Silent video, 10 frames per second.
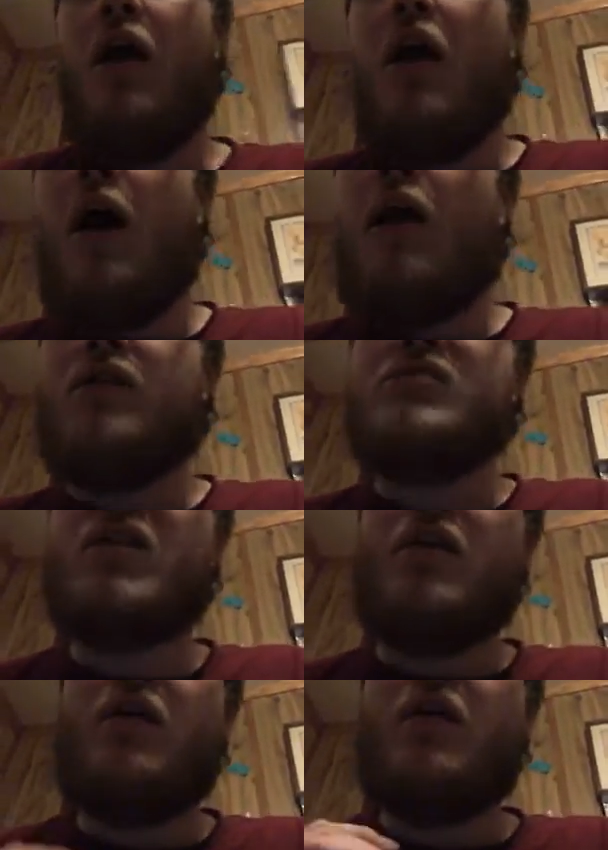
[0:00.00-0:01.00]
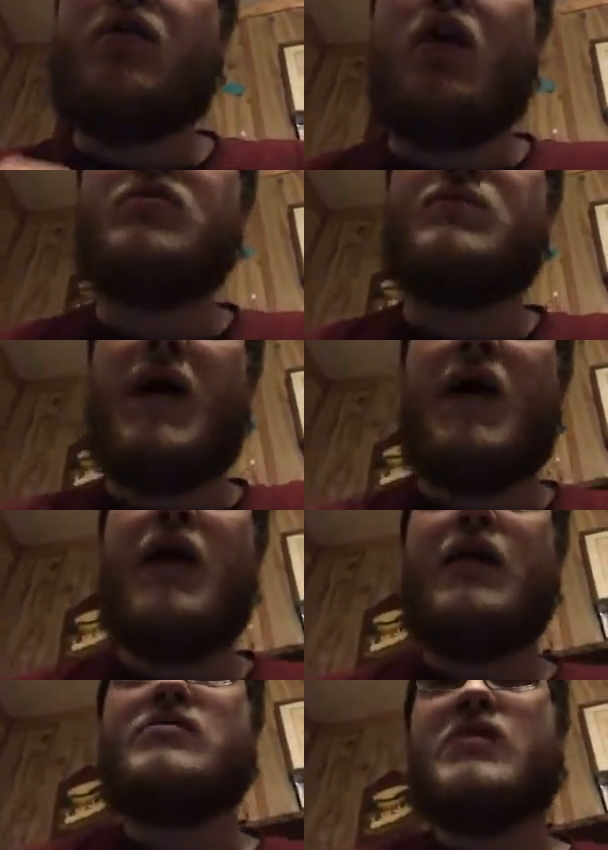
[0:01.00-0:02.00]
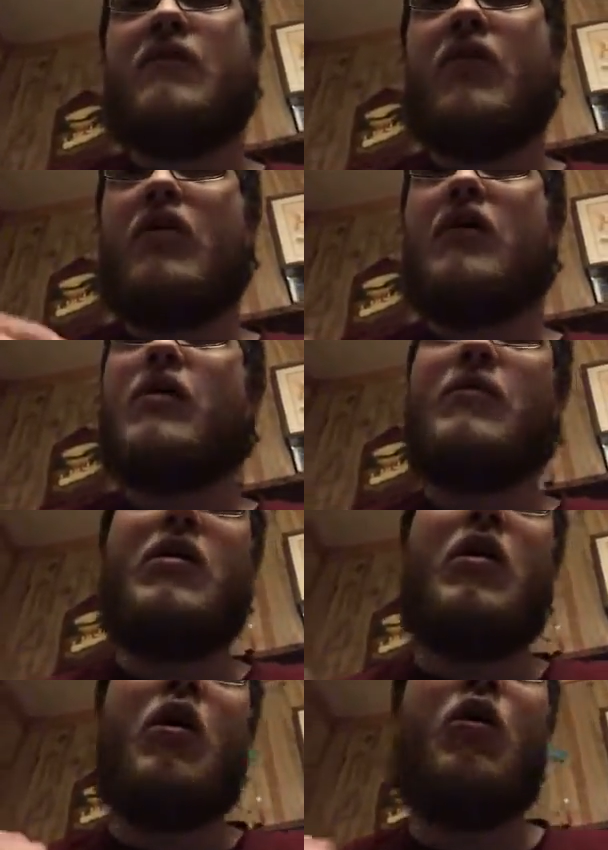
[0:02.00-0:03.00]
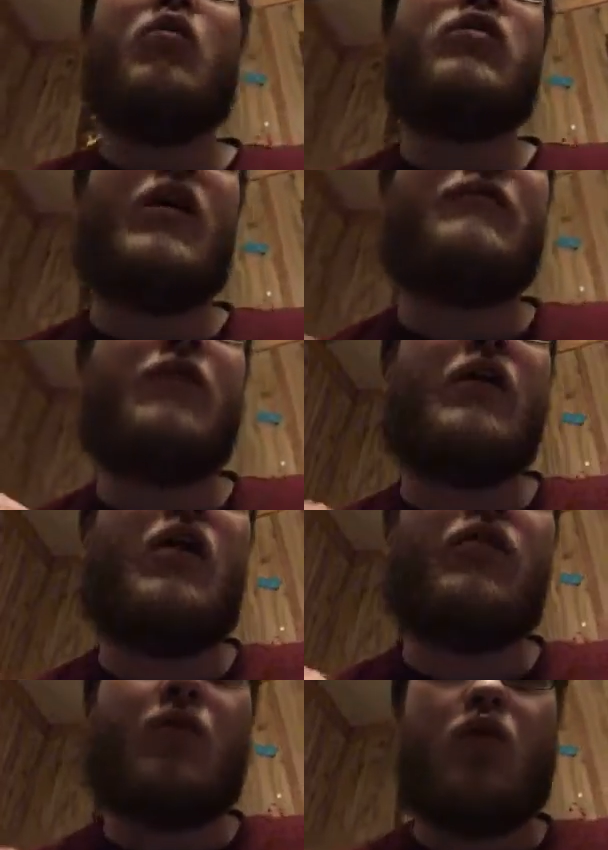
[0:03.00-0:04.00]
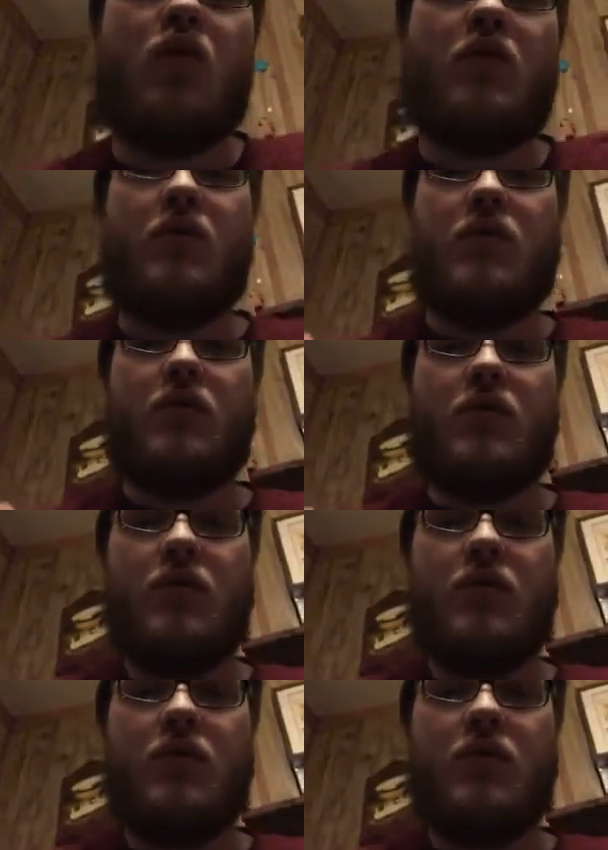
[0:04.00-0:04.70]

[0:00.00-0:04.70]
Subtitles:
I can sit there and close my eyes and feel like I'm in a whole different other world.